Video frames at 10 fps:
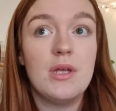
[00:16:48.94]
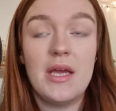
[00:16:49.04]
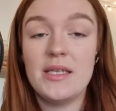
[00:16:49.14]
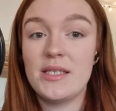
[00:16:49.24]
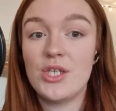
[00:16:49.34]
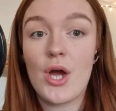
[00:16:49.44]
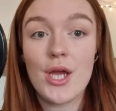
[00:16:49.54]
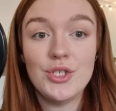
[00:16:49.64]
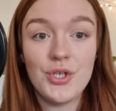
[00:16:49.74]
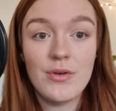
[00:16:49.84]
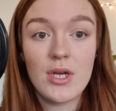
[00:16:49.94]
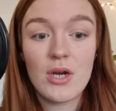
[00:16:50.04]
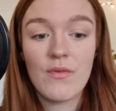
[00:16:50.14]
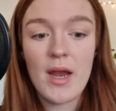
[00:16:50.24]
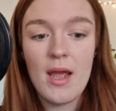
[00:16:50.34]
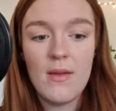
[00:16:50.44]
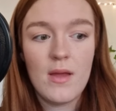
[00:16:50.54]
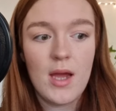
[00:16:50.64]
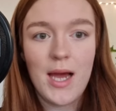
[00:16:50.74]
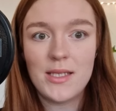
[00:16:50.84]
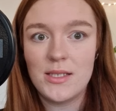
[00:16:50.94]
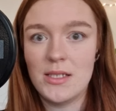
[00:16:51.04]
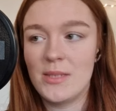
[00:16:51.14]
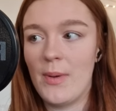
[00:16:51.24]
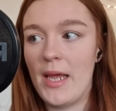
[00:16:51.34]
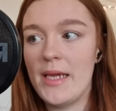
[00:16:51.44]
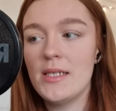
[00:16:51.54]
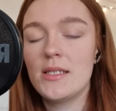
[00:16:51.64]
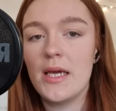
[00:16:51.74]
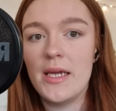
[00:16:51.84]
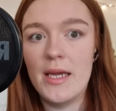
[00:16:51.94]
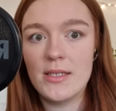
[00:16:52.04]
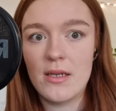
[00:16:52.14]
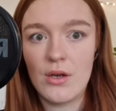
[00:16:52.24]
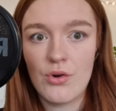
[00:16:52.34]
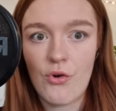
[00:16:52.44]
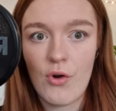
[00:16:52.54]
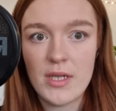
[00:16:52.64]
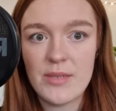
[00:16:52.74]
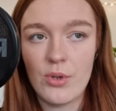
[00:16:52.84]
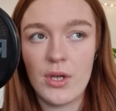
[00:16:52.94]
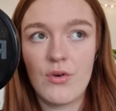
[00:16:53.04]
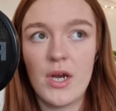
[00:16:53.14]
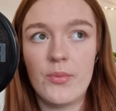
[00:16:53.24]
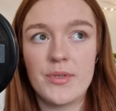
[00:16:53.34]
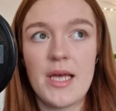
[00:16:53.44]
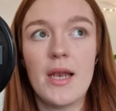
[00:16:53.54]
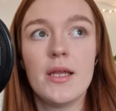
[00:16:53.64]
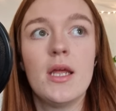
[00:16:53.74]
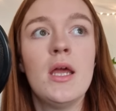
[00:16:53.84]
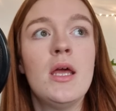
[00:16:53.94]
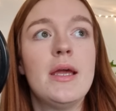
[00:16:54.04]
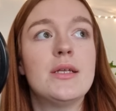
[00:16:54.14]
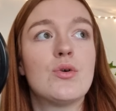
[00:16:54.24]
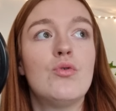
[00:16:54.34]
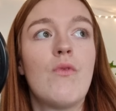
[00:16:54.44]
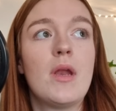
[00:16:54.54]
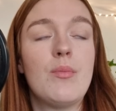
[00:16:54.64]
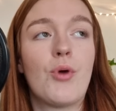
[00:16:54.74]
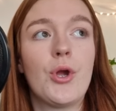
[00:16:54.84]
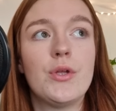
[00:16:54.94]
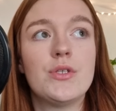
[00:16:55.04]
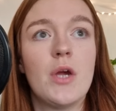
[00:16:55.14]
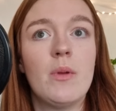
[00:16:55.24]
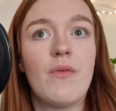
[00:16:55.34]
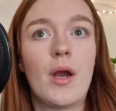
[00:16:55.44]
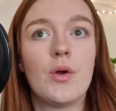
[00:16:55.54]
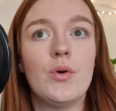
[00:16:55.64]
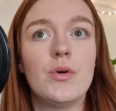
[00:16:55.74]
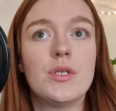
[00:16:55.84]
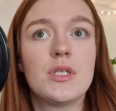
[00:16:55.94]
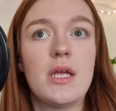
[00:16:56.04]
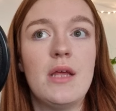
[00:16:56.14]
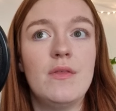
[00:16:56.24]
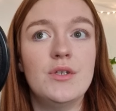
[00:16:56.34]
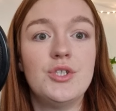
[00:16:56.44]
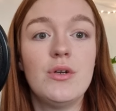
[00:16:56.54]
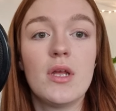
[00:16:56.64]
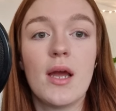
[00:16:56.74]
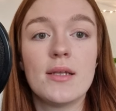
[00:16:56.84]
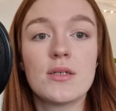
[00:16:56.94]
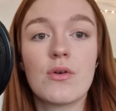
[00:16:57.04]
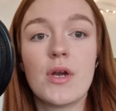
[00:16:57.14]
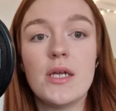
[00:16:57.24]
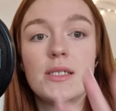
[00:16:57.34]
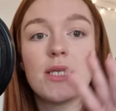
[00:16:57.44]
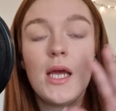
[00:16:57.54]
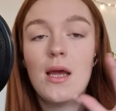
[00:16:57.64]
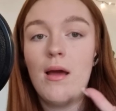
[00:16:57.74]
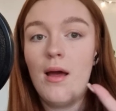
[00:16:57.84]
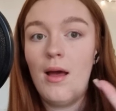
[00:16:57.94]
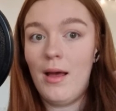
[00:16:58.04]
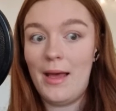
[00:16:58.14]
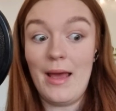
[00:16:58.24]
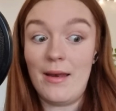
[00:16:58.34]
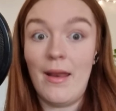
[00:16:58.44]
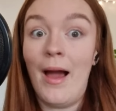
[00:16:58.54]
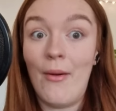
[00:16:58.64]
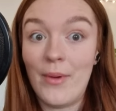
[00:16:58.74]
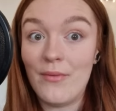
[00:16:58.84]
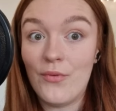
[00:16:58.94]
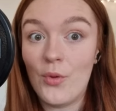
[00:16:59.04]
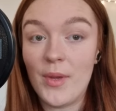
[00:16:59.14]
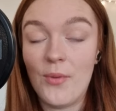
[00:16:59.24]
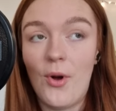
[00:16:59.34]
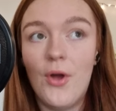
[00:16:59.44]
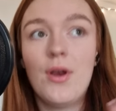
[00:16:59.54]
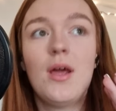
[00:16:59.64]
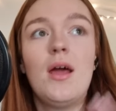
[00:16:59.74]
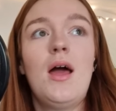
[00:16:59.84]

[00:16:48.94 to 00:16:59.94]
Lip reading: His entire junior career has displayed that he is an incredible, incredible talent. He's already broken so many records in the junior categories and now in Formula One.